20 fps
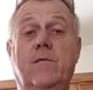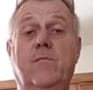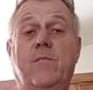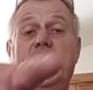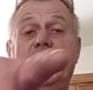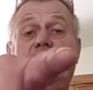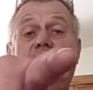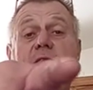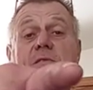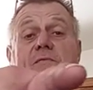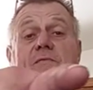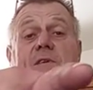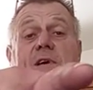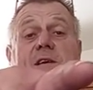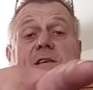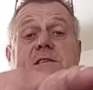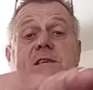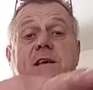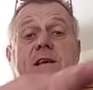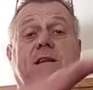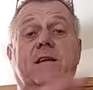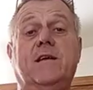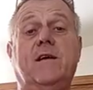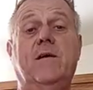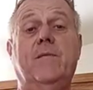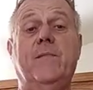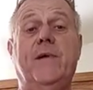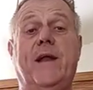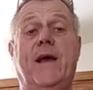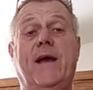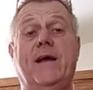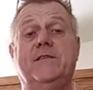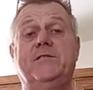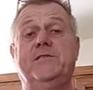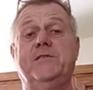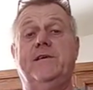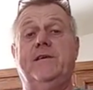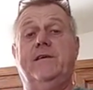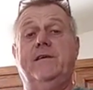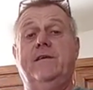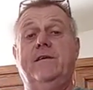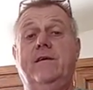Mr. Fix-It coming at you